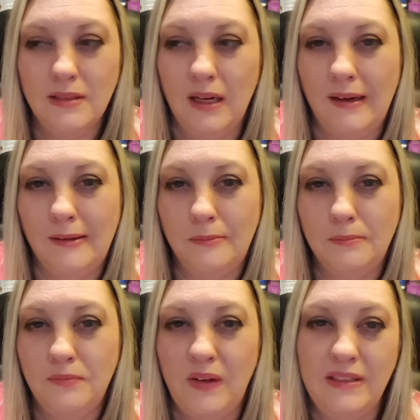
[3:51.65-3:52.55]

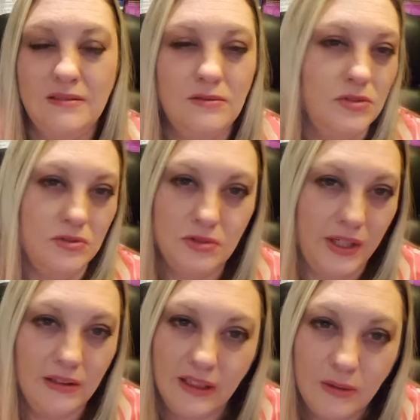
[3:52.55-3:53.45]
If I
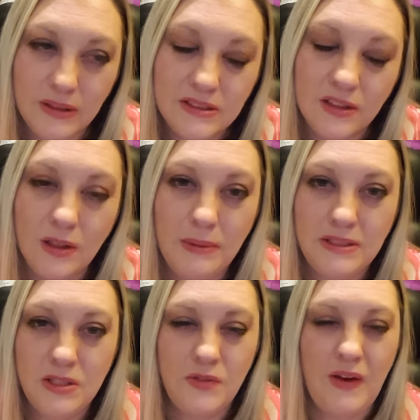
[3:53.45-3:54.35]
drink liquids a little bit
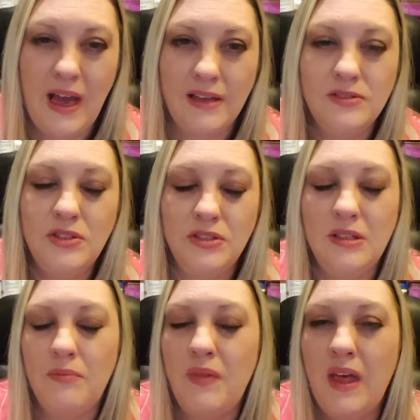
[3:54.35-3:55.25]
too fast or
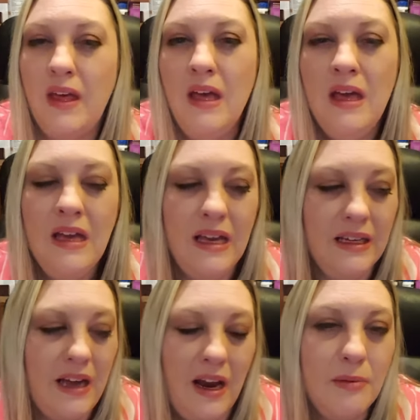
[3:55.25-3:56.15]
something,
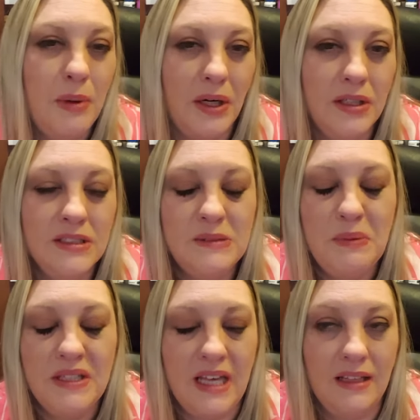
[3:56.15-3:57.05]
it kind of burns,
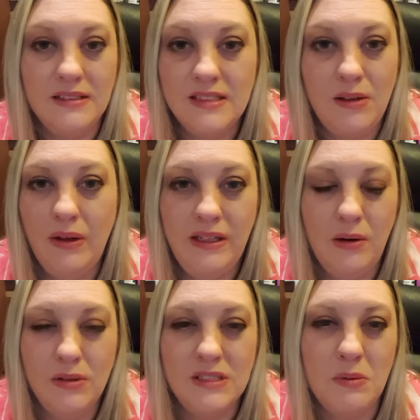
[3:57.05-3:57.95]
but that's the only
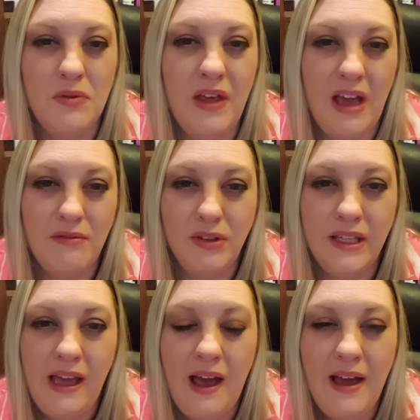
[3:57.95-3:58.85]
noticeable thing I've
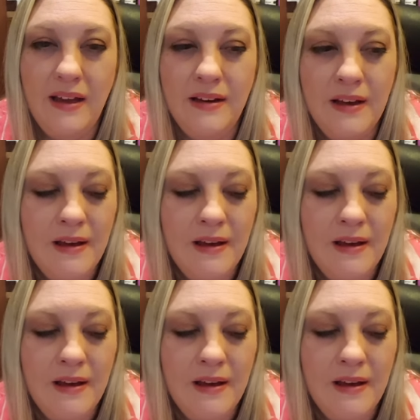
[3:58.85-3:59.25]
really had,